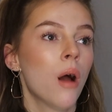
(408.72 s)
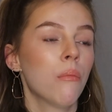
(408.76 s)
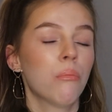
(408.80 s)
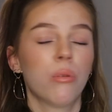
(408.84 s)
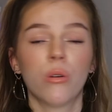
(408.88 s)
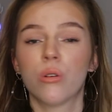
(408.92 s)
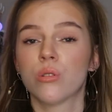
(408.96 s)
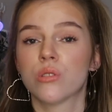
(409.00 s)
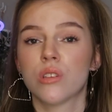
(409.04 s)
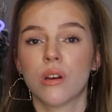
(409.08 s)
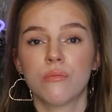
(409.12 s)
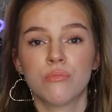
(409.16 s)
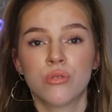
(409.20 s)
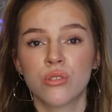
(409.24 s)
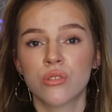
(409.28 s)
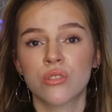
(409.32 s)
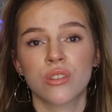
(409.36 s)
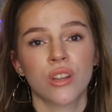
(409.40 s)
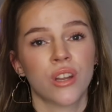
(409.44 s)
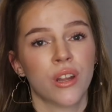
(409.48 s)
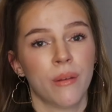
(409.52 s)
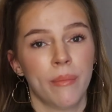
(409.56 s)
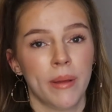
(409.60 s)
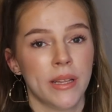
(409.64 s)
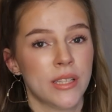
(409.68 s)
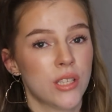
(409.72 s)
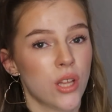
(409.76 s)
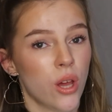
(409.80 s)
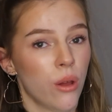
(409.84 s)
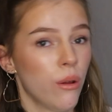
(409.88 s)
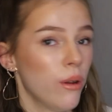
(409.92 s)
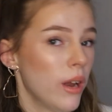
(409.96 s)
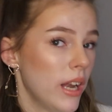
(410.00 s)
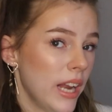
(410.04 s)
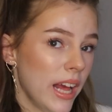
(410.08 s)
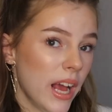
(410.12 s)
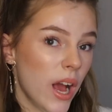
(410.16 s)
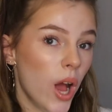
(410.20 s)
because I'm just going to be
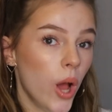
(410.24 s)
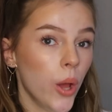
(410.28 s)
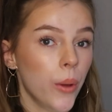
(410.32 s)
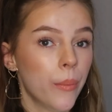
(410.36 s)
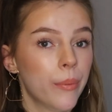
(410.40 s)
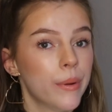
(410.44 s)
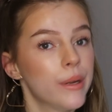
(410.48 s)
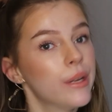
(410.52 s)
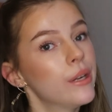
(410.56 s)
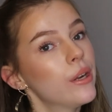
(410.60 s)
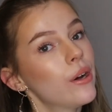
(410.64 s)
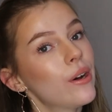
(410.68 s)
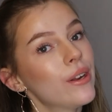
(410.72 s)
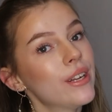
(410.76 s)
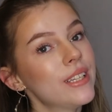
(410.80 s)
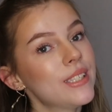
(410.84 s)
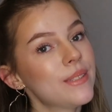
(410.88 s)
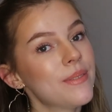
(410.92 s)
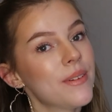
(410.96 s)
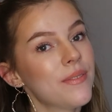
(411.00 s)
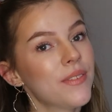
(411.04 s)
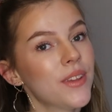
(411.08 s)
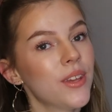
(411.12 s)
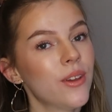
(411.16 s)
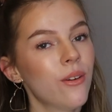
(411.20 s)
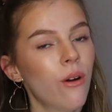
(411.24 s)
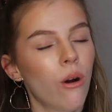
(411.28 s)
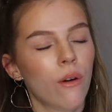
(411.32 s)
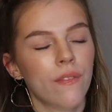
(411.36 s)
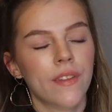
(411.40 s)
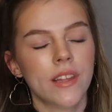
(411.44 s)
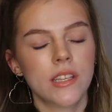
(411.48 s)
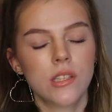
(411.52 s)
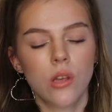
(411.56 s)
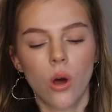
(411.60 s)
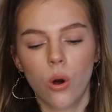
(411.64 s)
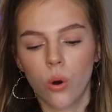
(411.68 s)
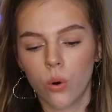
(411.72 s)
totally open and honest with you on
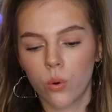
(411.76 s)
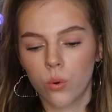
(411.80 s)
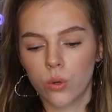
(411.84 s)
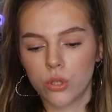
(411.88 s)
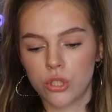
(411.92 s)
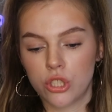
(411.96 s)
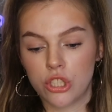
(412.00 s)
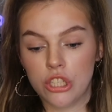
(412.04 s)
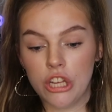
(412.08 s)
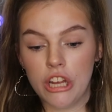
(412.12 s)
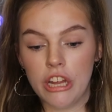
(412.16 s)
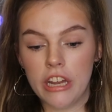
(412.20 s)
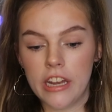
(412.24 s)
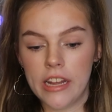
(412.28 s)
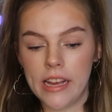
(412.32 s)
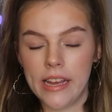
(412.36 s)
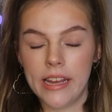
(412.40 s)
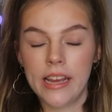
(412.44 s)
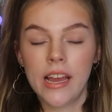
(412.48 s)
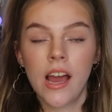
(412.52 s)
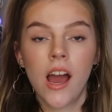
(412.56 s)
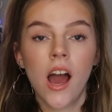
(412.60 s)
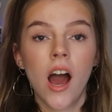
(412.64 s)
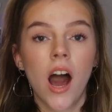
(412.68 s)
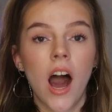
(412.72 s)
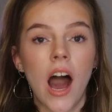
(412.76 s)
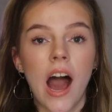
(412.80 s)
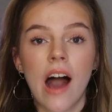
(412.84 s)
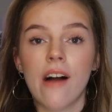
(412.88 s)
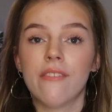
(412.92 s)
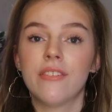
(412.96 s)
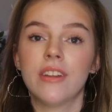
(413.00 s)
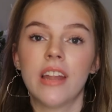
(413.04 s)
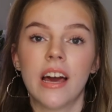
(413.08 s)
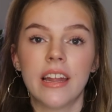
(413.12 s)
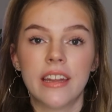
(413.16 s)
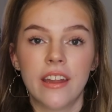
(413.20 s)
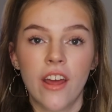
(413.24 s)
this whole journey. I
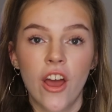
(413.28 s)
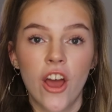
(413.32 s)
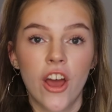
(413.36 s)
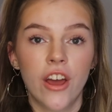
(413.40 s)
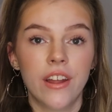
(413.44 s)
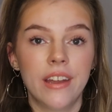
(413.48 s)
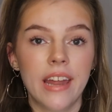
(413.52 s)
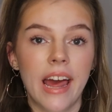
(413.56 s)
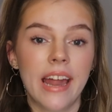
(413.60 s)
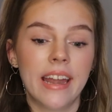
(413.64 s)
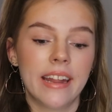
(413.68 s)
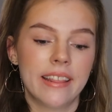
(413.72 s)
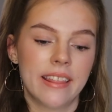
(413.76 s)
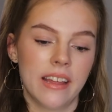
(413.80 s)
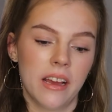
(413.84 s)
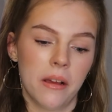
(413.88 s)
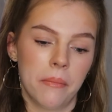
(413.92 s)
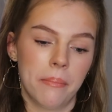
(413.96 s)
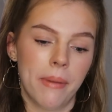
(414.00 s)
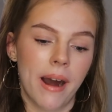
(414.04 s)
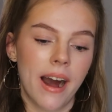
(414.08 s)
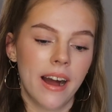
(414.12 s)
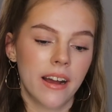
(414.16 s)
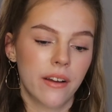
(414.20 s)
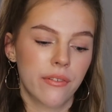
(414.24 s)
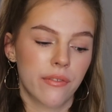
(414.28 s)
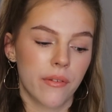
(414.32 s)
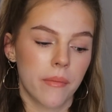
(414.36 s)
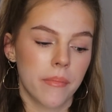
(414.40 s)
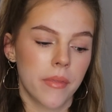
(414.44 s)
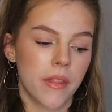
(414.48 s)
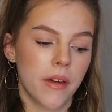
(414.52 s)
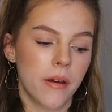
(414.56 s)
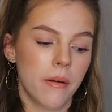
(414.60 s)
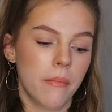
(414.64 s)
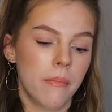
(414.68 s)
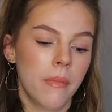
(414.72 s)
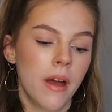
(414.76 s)
haven't heard anything back from
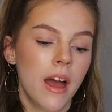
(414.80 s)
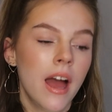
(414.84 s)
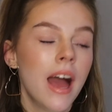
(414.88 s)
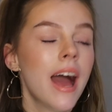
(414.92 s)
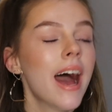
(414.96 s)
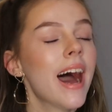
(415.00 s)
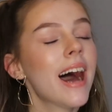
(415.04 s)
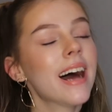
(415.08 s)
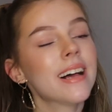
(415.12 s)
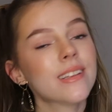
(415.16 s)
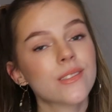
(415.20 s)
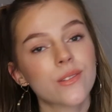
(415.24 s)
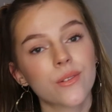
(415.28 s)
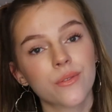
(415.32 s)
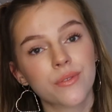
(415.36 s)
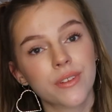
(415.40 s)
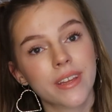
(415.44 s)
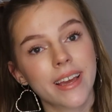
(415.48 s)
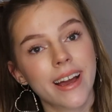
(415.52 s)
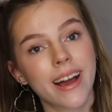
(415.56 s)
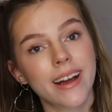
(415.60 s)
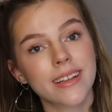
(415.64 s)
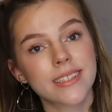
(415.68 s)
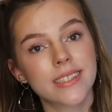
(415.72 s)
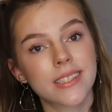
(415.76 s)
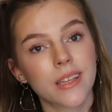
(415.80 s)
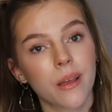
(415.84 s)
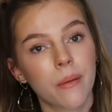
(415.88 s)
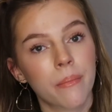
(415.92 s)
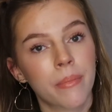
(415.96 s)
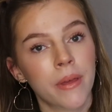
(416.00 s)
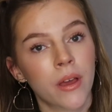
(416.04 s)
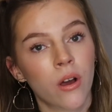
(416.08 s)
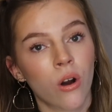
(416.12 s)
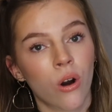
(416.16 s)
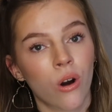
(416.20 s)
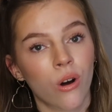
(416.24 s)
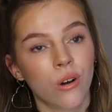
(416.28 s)
them as of yet,
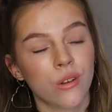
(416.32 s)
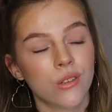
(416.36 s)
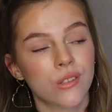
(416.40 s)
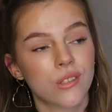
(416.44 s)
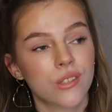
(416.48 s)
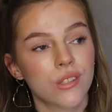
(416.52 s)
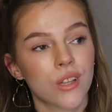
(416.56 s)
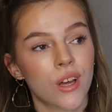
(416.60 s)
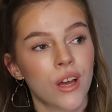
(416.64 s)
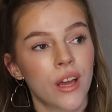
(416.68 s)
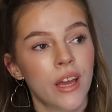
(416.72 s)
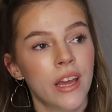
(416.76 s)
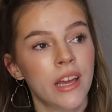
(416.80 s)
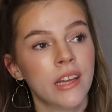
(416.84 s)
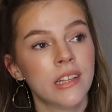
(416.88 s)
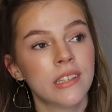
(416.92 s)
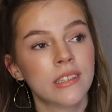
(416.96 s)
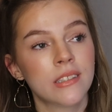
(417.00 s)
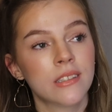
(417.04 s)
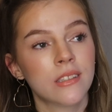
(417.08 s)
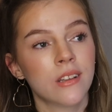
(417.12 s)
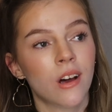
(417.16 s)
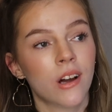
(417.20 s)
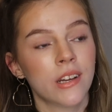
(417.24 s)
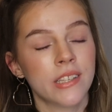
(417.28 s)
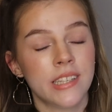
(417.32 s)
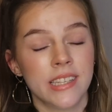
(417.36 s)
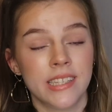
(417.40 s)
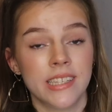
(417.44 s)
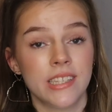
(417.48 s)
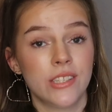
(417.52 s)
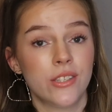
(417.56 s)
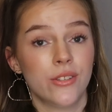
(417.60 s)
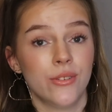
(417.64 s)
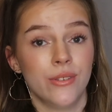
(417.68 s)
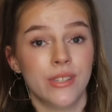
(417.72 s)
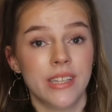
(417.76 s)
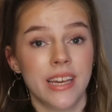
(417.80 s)
because I did
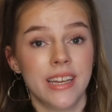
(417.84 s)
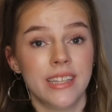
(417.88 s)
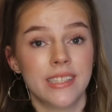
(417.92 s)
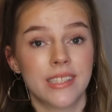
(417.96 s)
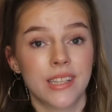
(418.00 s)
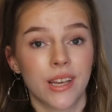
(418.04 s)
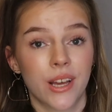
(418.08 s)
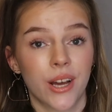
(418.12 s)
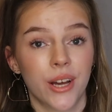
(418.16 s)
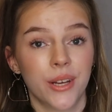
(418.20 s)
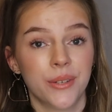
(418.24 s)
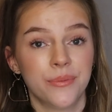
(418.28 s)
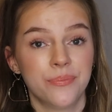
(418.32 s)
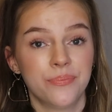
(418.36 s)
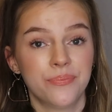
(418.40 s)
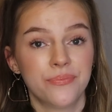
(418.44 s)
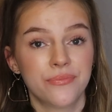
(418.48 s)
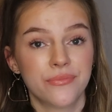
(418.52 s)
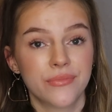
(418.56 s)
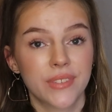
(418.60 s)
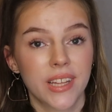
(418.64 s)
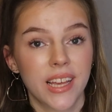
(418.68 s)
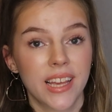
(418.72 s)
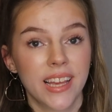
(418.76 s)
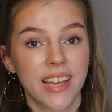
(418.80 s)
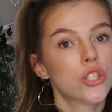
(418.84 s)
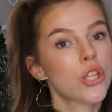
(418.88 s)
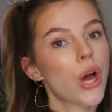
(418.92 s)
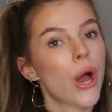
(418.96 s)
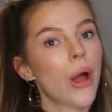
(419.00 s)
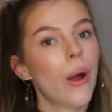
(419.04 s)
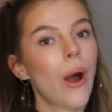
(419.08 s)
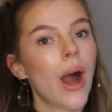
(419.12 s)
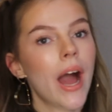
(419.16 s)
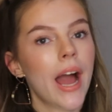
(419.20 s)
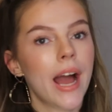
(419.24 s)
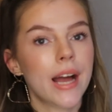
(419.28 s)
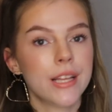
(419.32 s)
it 2 days ago. So
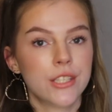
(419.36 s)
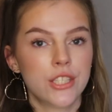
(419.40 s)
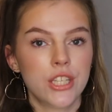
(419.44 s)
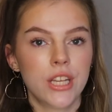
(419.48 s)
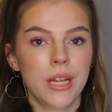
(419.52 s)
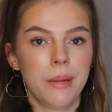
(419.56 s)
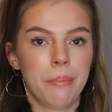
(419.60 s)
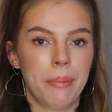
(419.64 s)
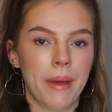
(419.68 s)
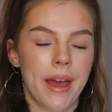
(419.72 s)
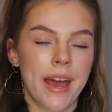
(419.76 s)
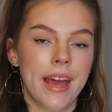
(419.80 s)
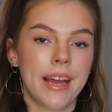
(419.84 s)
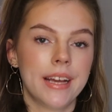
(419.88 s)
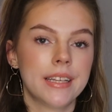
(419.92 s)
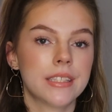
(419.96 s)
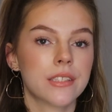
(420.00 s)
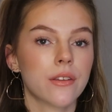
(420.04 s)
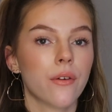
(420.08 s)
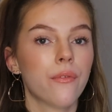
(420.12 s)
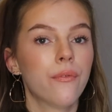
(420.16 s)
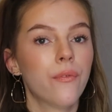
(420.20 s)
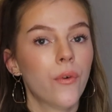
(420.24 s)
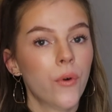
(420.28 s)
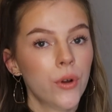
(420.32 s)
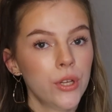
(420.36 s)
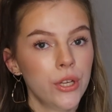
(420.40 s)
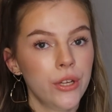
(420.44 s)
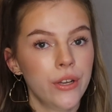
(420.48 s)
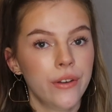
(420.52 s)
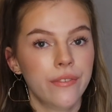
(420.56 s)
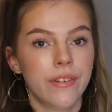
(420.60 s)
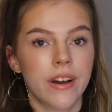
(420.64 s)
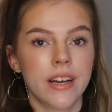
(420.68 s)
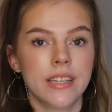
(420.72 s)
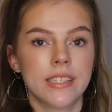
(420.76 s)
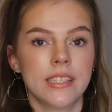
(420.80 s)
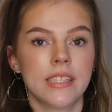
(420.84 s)
I actually picked 4
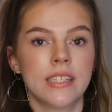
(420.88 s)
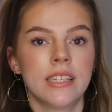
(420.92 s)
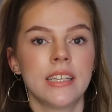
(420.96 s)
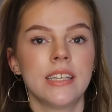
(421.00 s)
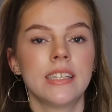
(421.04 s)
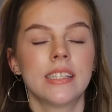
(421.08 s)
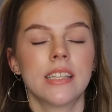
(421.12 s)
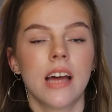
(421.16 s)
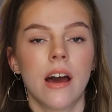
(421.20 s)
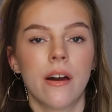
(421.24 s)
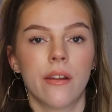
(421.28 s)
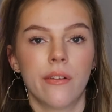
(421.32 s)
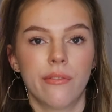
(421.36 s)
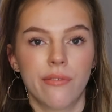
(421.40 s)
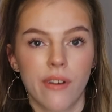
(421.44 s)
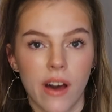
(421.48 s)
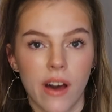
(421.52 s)
universities and